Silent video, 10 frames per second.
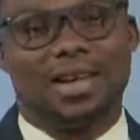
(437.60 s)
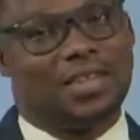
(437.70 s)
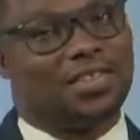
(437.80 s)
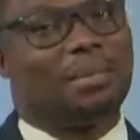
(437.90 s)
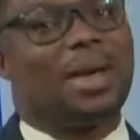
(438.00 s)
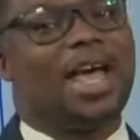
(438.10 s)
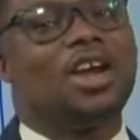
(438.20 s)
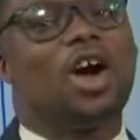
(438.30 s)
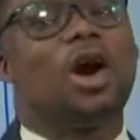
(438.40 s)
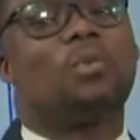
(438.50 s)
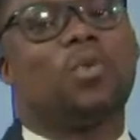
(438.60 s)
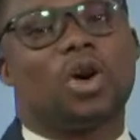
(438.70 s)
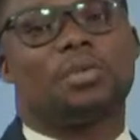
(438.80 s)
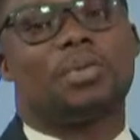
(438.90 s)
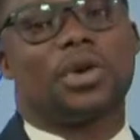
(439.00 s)
The main
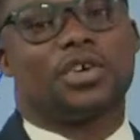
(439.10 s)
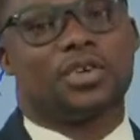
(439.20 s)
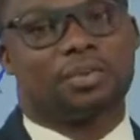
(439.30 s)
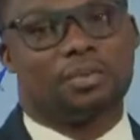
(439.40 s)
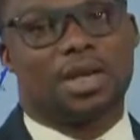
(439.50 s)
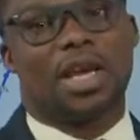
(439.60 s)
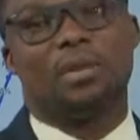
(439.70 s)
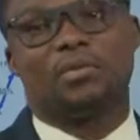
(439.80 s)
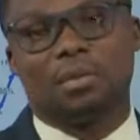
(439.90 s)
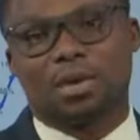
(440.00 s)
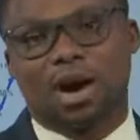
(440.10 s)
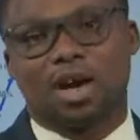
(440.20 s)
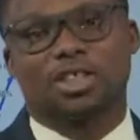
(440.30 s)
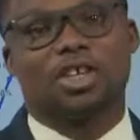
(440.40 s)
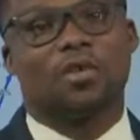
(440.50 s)
upward pressure came from
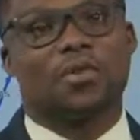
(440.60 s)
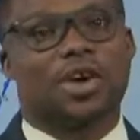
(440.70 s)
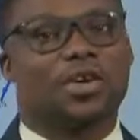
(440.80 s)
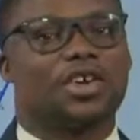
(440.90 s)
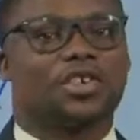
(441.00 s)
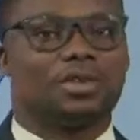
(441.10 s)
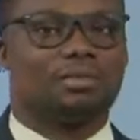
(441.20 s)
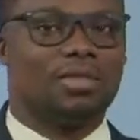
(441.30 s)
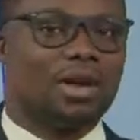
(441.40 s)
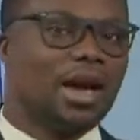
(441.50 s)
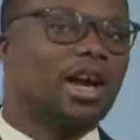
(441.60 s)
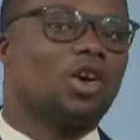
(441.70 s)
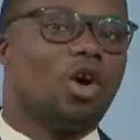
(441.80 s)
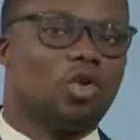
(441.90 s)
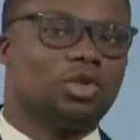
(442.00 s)
cost of recreation and
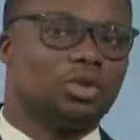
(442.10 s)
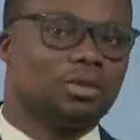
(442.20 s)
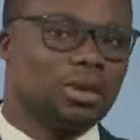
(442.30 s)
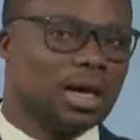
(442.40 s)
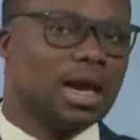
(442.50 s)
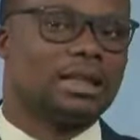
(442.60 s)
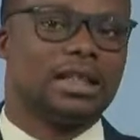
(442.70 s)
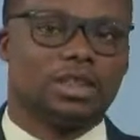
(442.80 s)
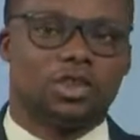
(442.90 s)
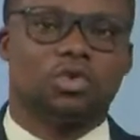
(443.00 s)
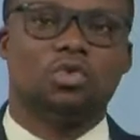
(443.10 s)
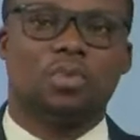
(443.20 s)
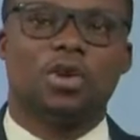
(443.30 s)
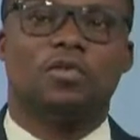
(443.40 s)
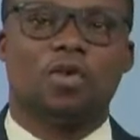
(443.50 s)
culture at
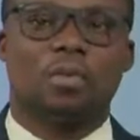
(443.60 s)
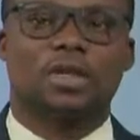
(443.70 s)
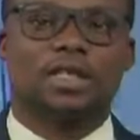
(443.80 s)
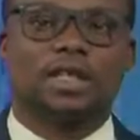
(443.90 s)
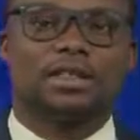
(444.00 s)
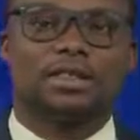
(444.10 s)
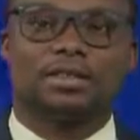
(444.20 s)
32.4%,